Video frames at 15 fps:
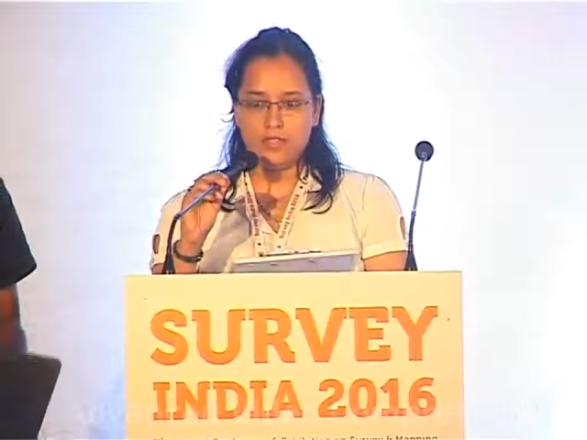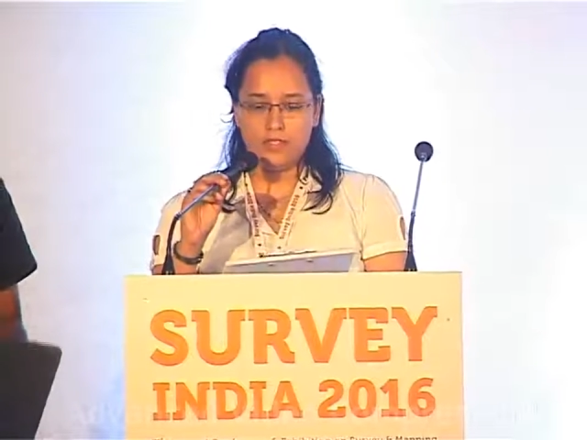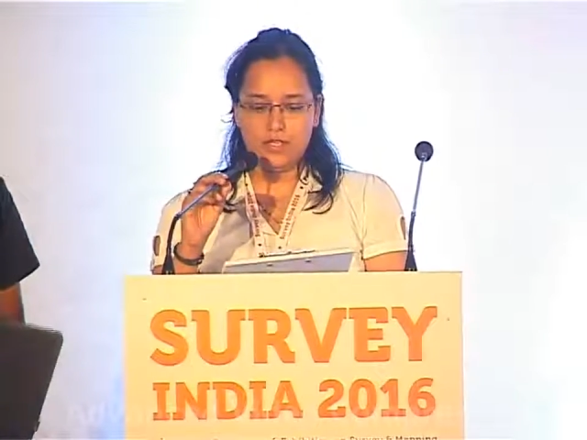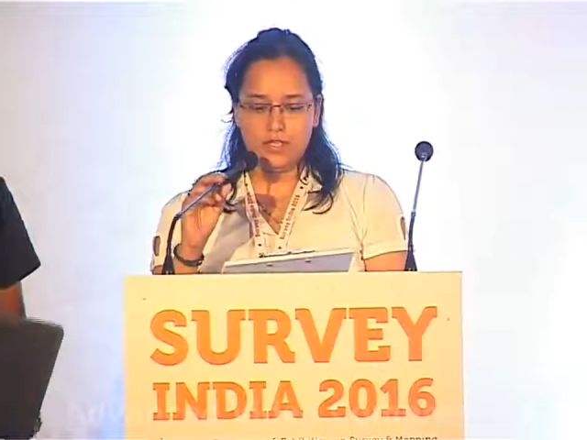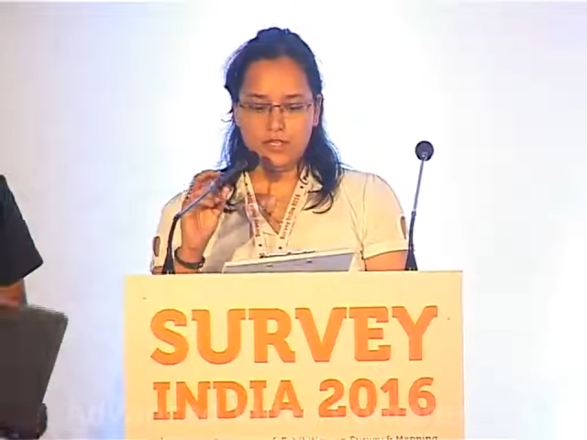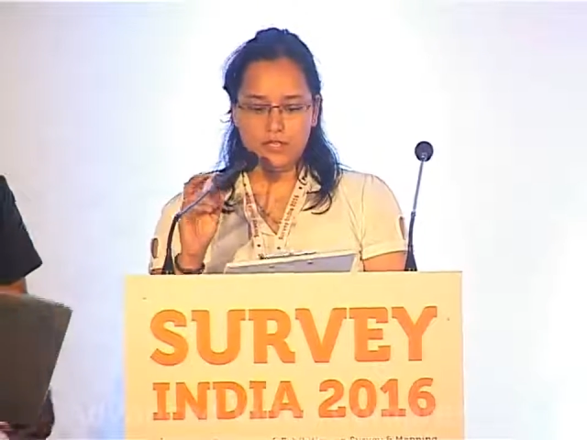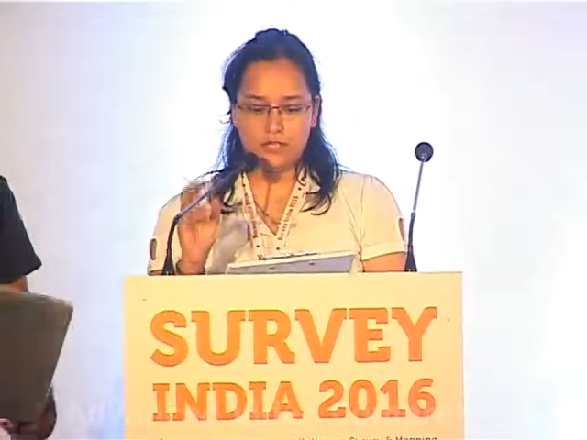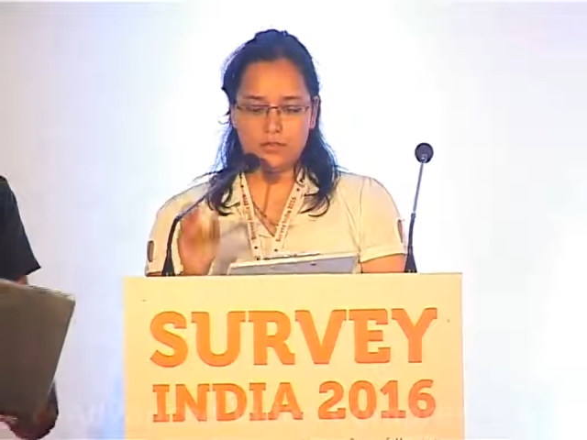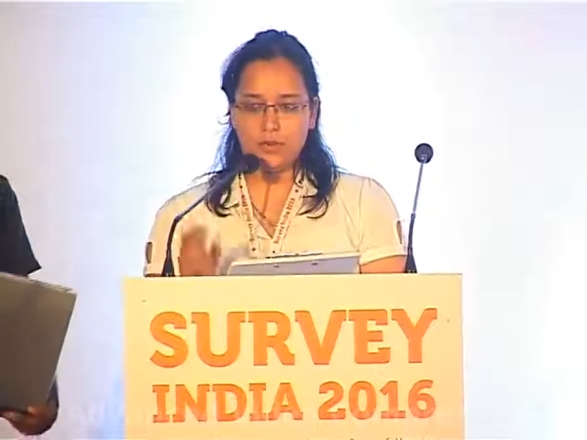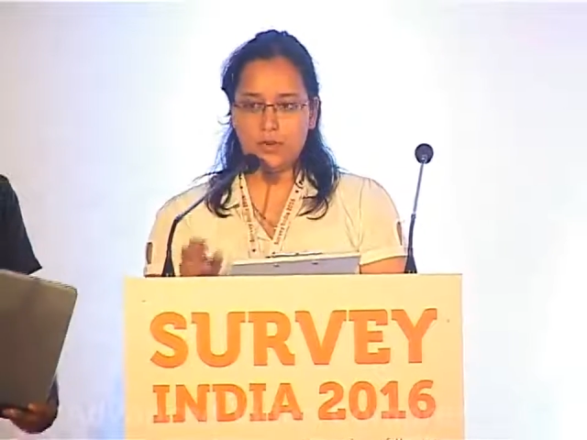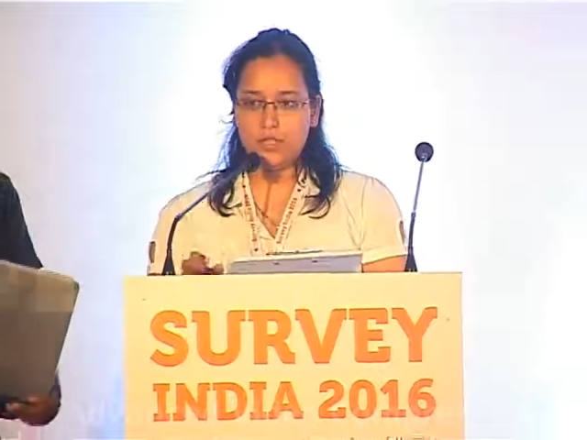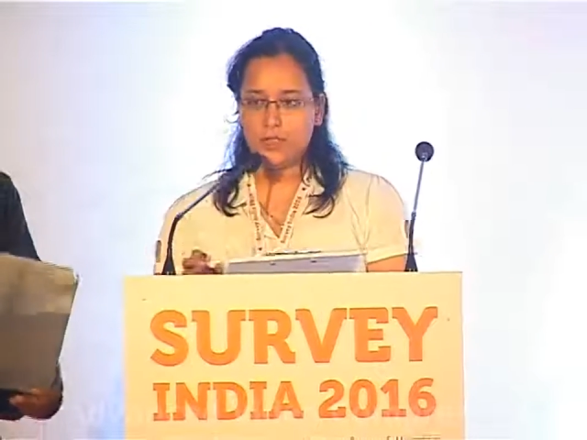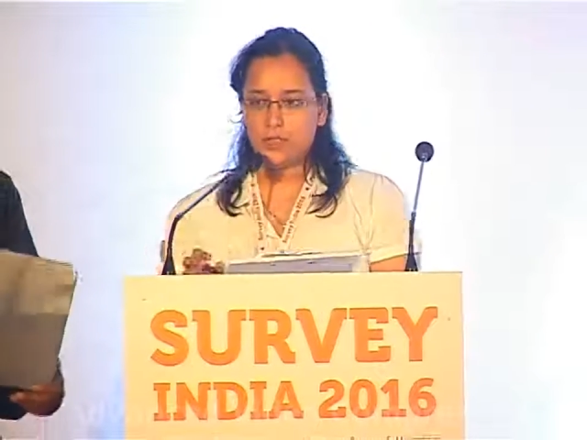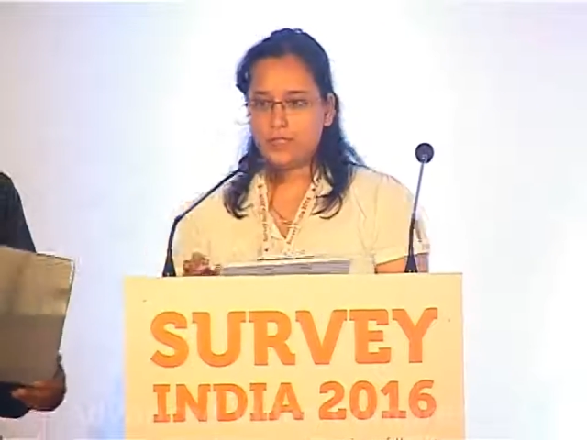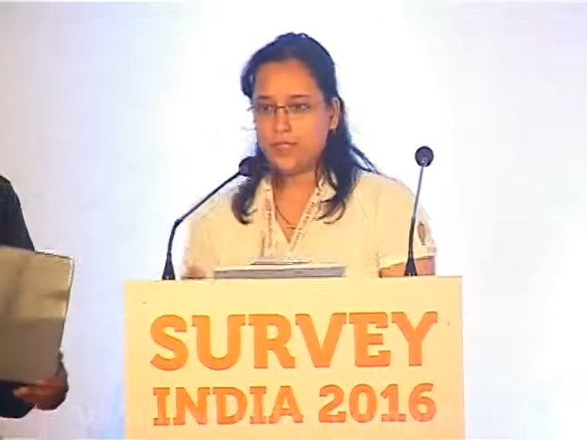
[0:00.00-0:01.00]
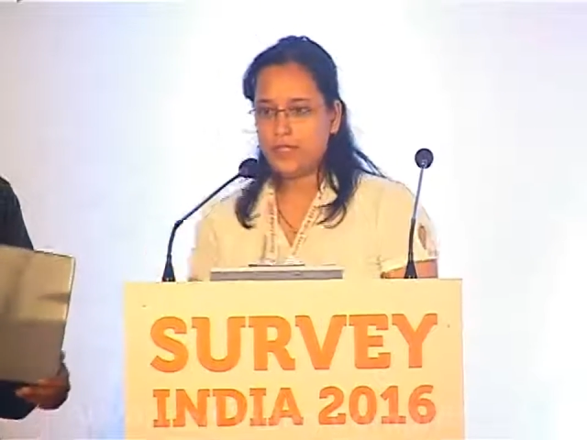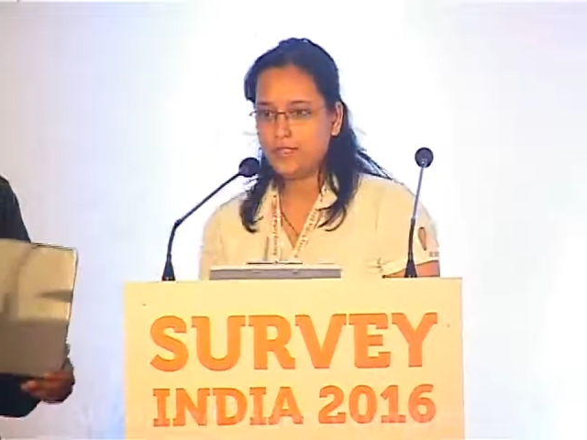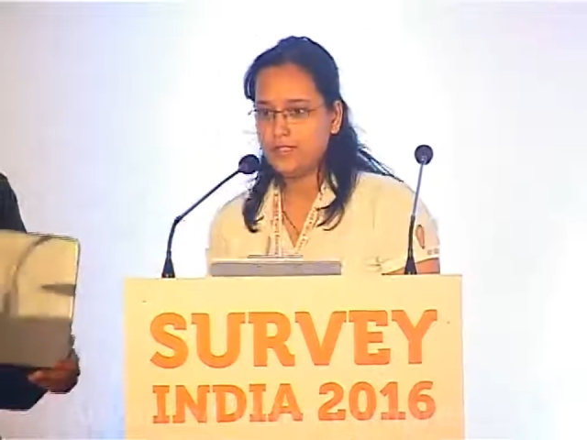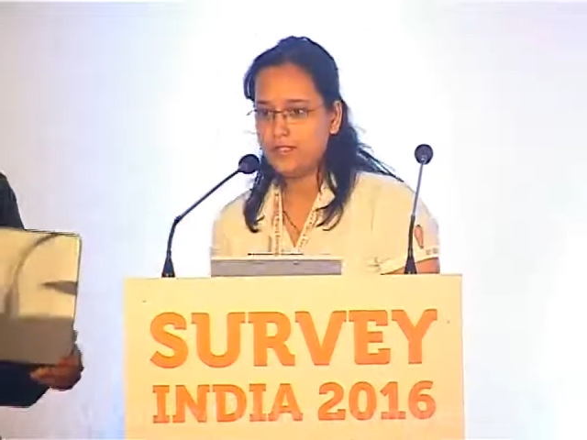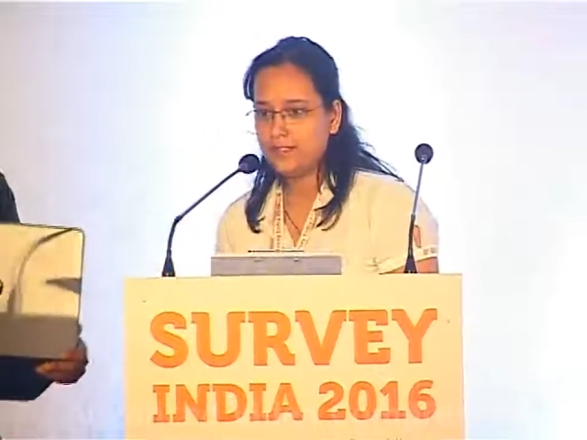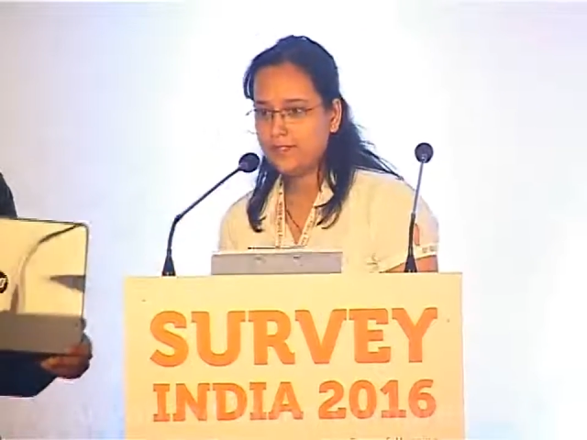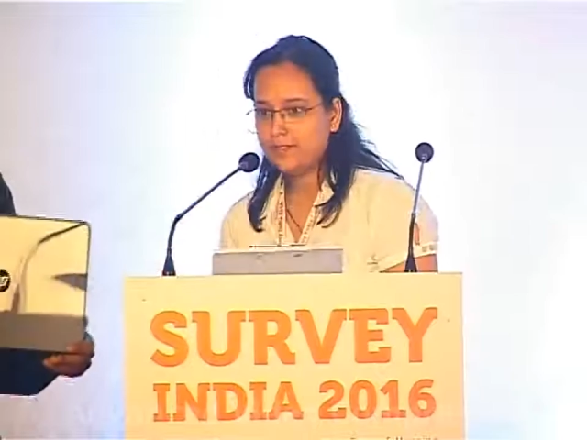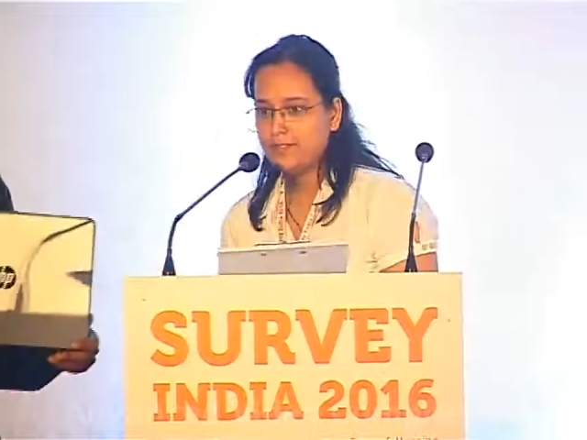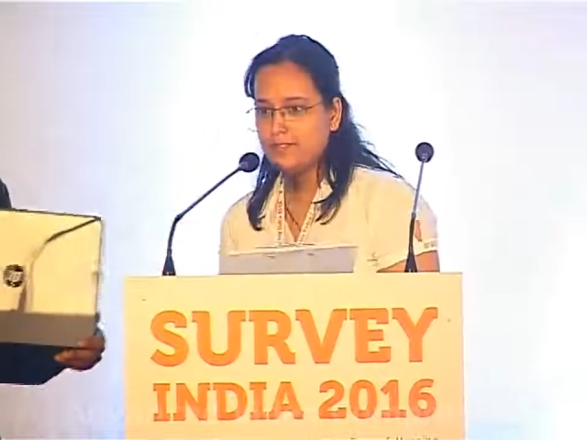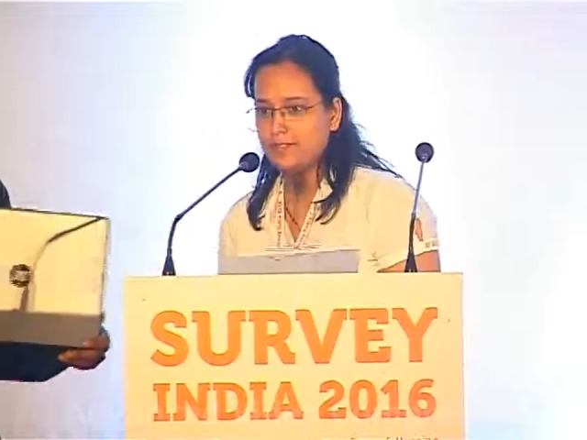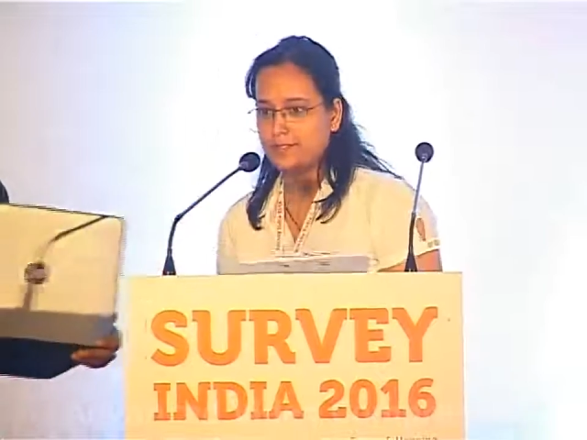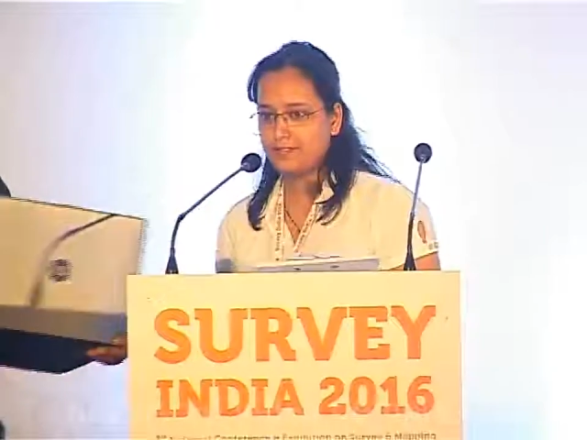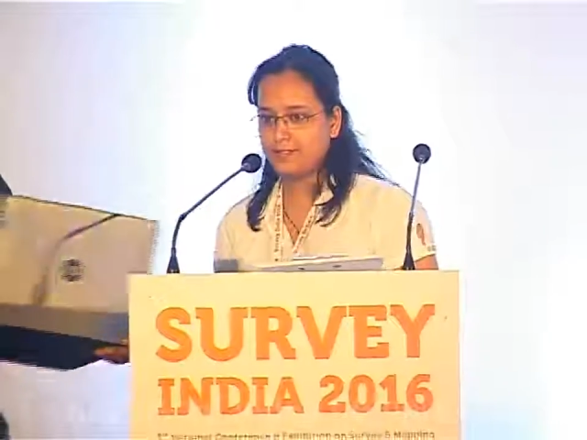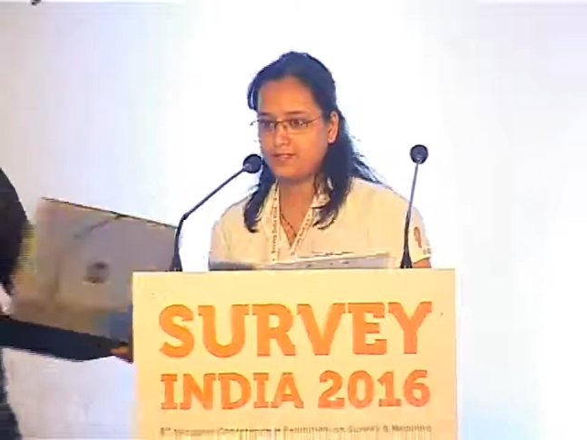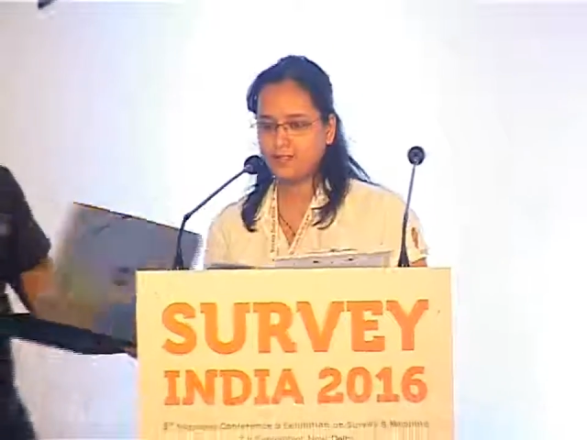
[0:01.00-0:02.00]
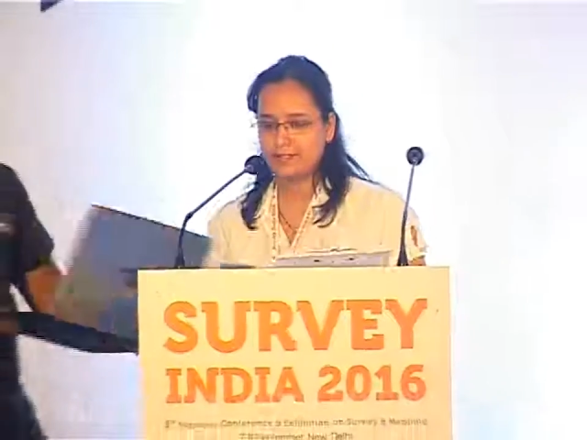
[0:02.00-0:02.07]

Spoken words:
to kindly share his thoughts with us.